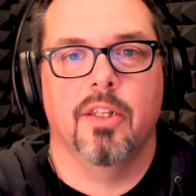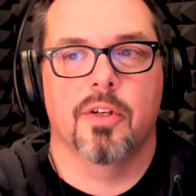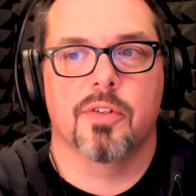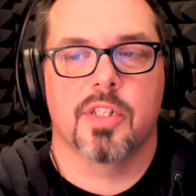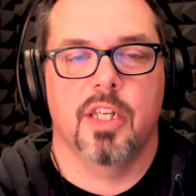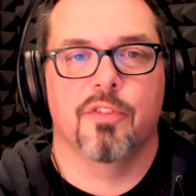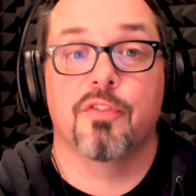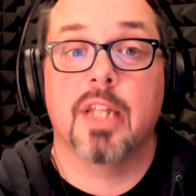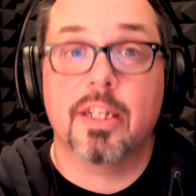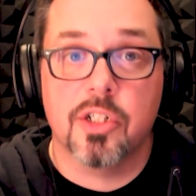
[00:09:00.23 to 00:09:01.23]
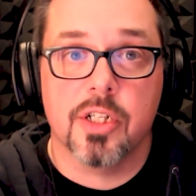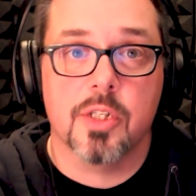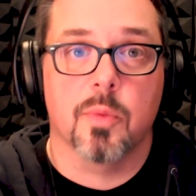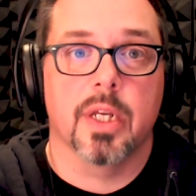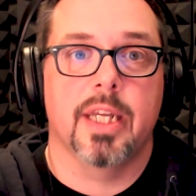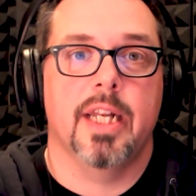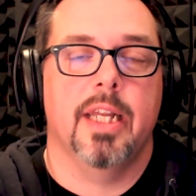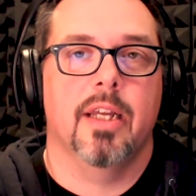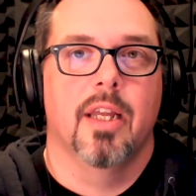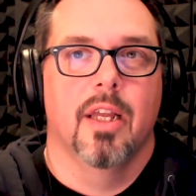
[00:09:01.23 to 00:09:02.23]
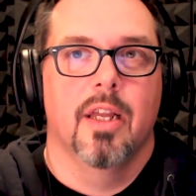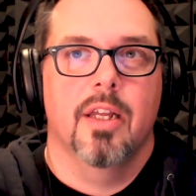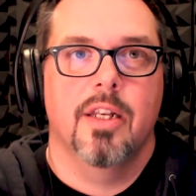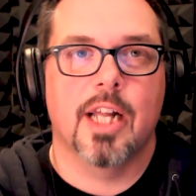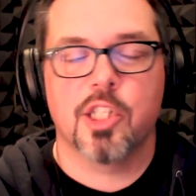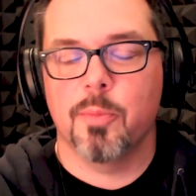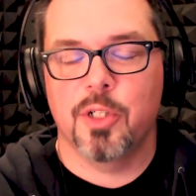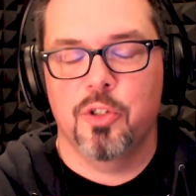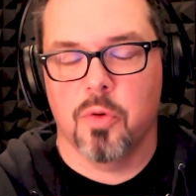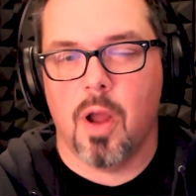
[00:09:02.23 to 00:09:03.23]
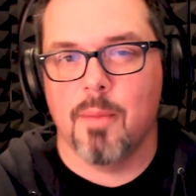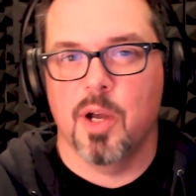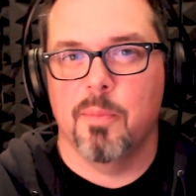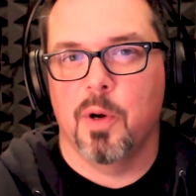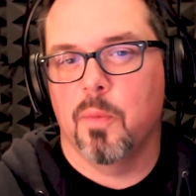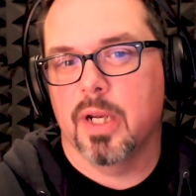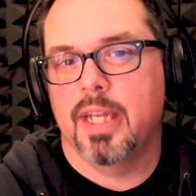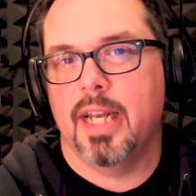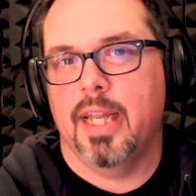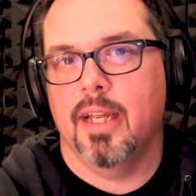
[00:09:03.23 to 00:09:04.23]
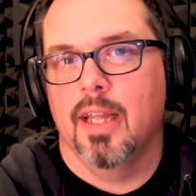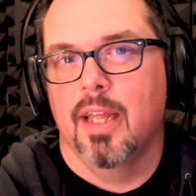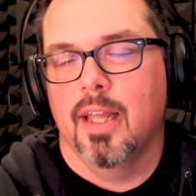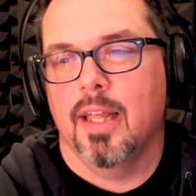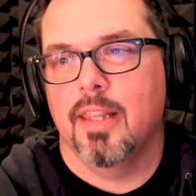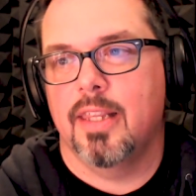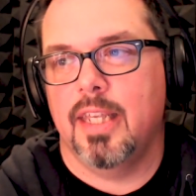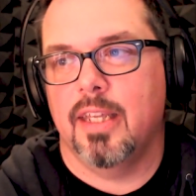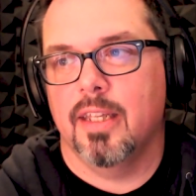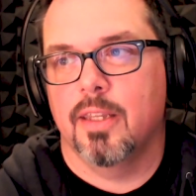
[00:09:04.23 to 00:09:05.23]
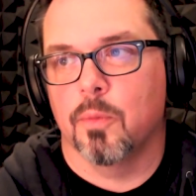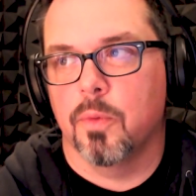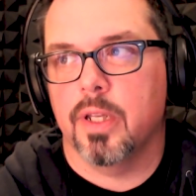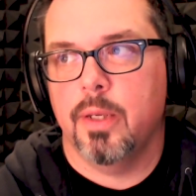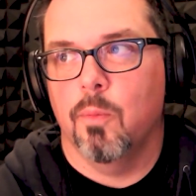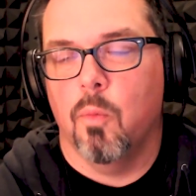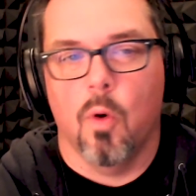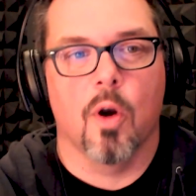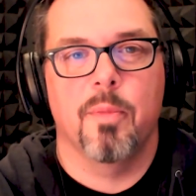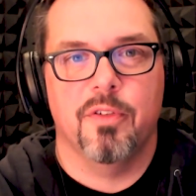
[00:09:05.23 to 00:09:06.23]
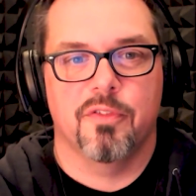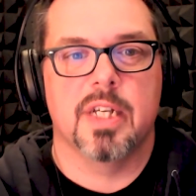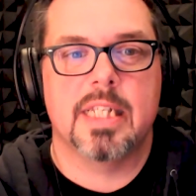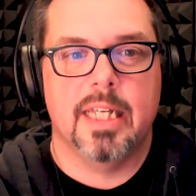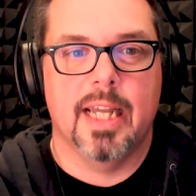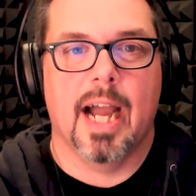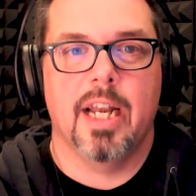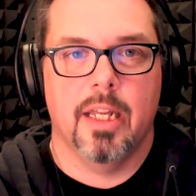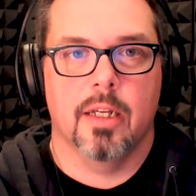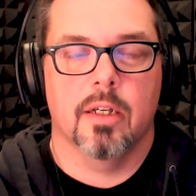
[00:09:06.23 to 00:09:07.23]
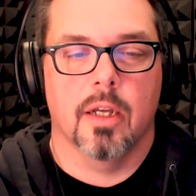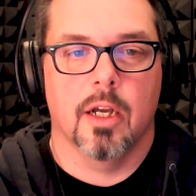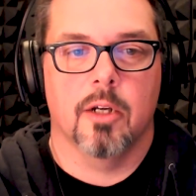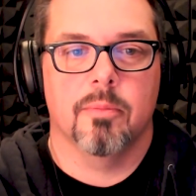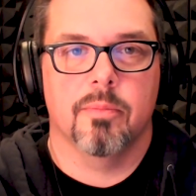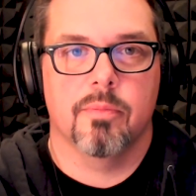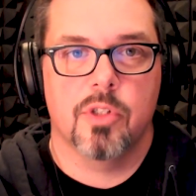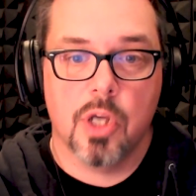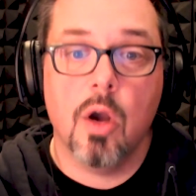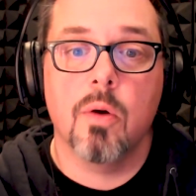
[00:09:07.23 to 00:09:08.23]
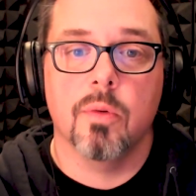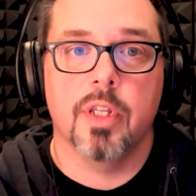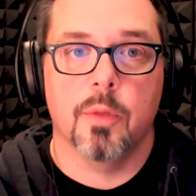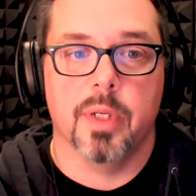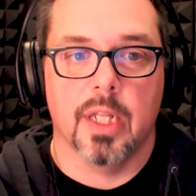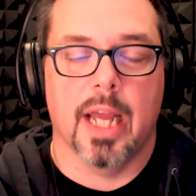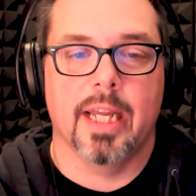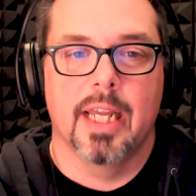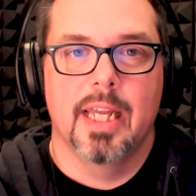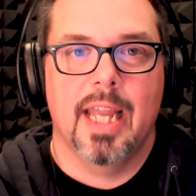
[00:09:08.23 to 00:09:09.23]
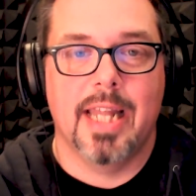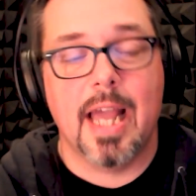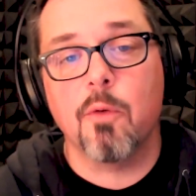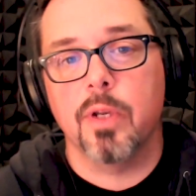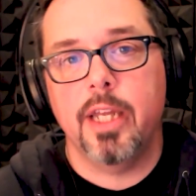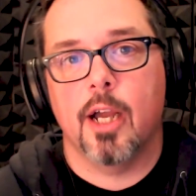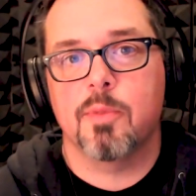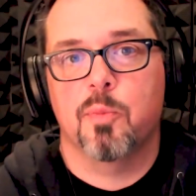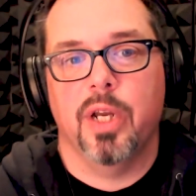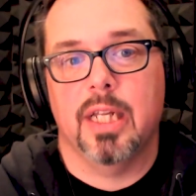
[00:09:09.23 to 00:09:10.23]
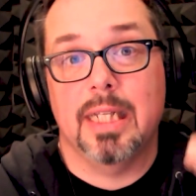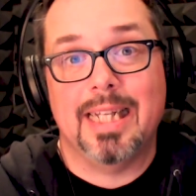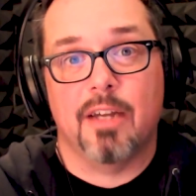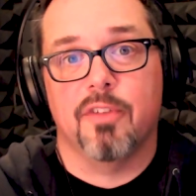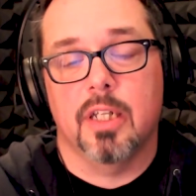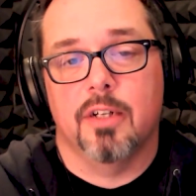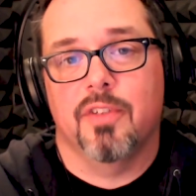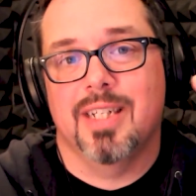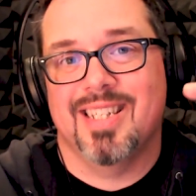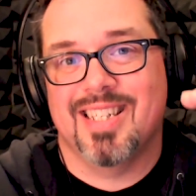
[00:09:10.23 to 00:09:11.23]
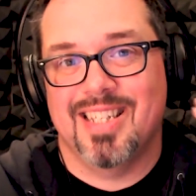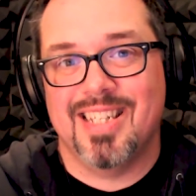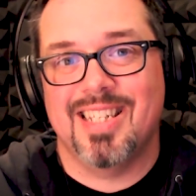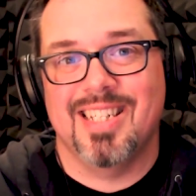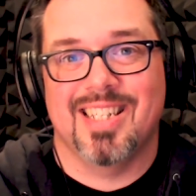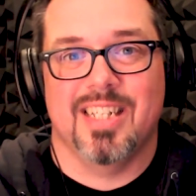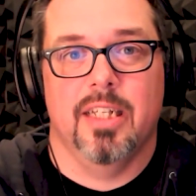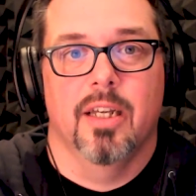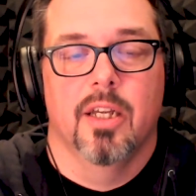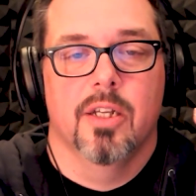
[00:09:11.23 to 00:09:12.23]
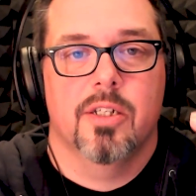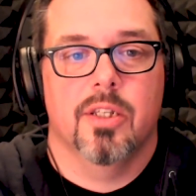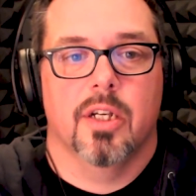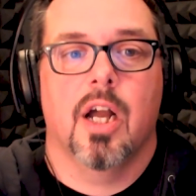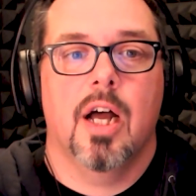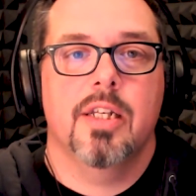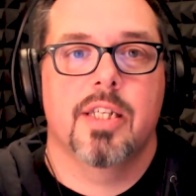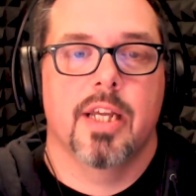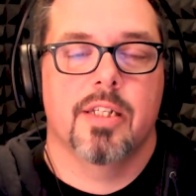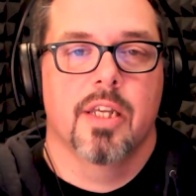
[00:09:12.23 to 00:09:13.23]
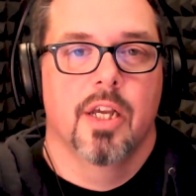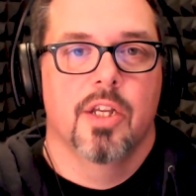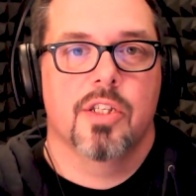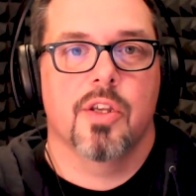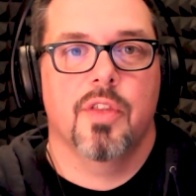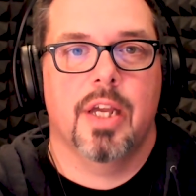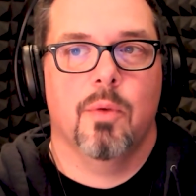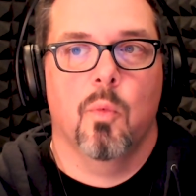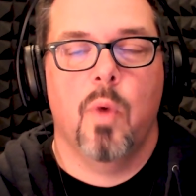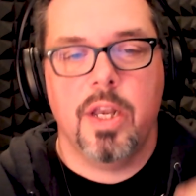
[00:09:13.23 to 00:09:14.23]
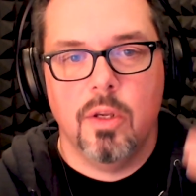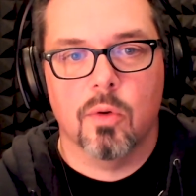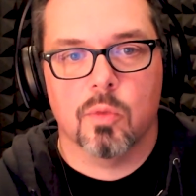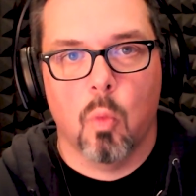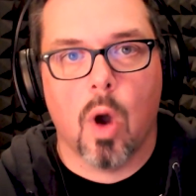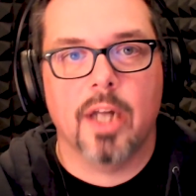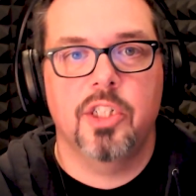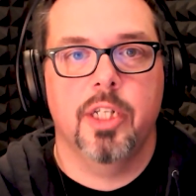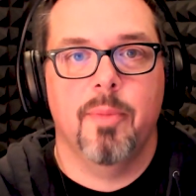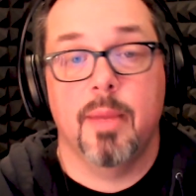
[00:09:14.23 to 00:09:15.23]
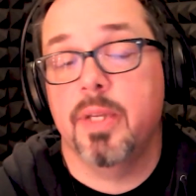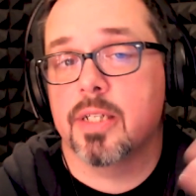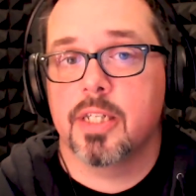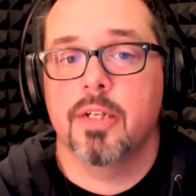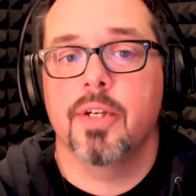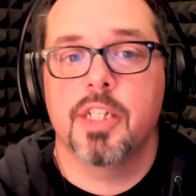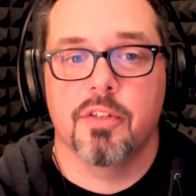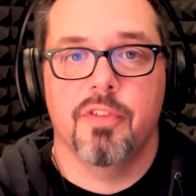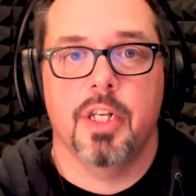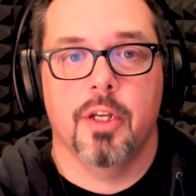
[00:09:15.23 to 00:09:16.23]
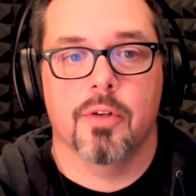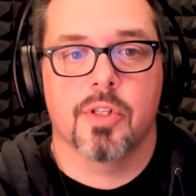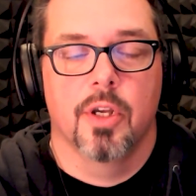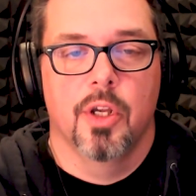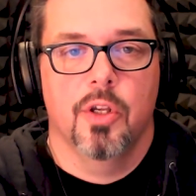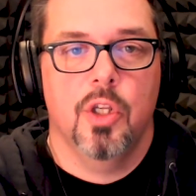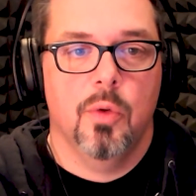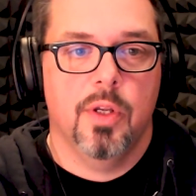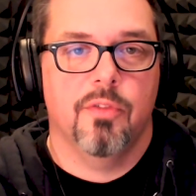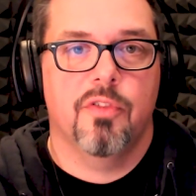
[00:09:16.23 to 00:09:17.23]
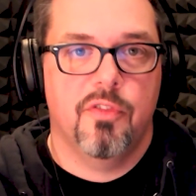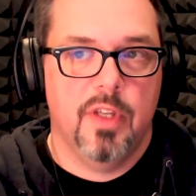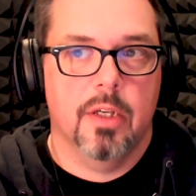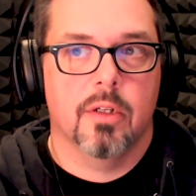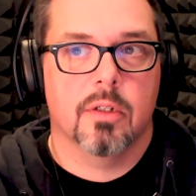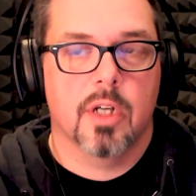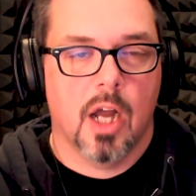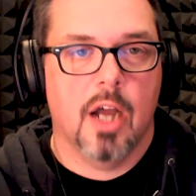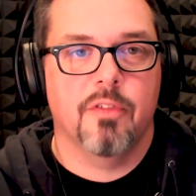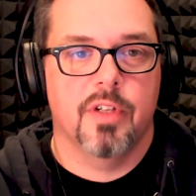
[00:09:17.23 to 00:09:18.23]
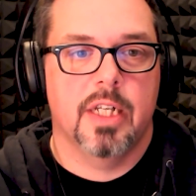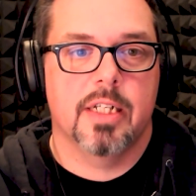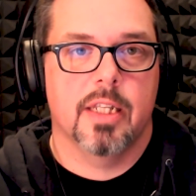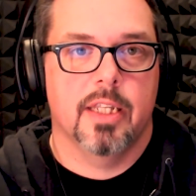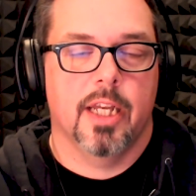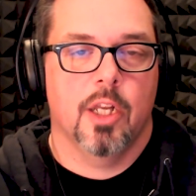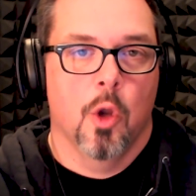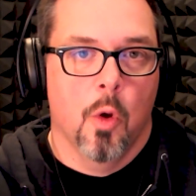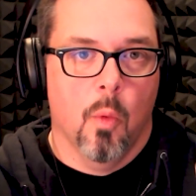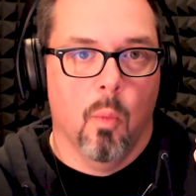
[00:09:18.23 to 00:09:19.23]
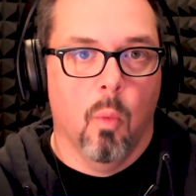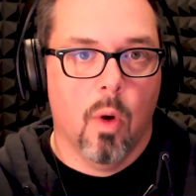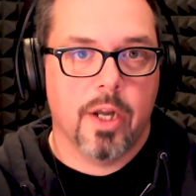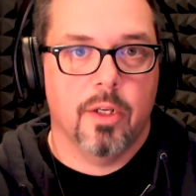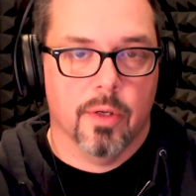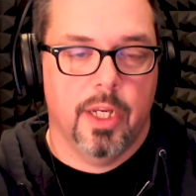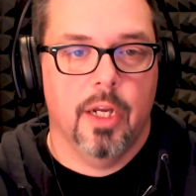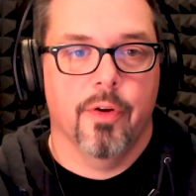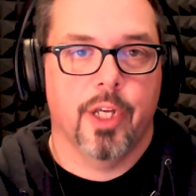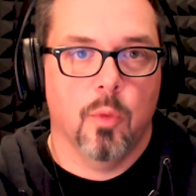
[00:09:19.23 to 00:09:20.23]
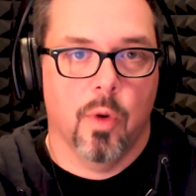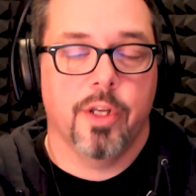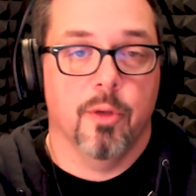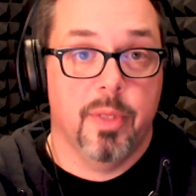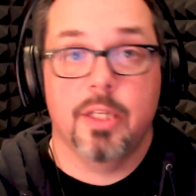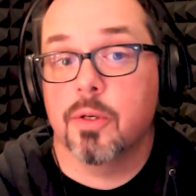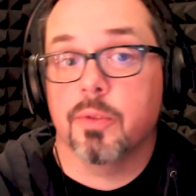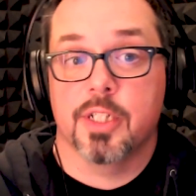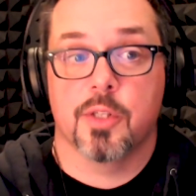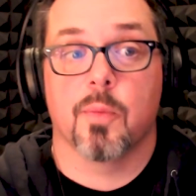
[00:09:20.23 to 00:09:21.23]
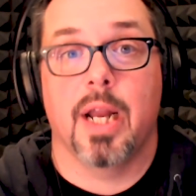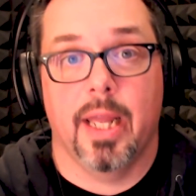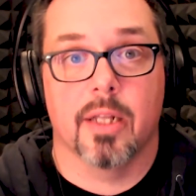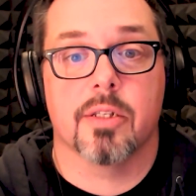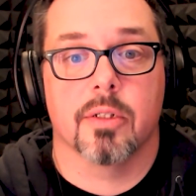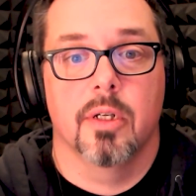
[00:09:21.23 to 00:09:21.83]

those inflections. We're getting not so much drama, but we're getting the really warm and fuzzy guiding tone that we like. And that really helps bring a level of consistency to the content so that when you're watching maybe a series of videos, you can feel confident that what you're hearing and what you're being told is the right answer.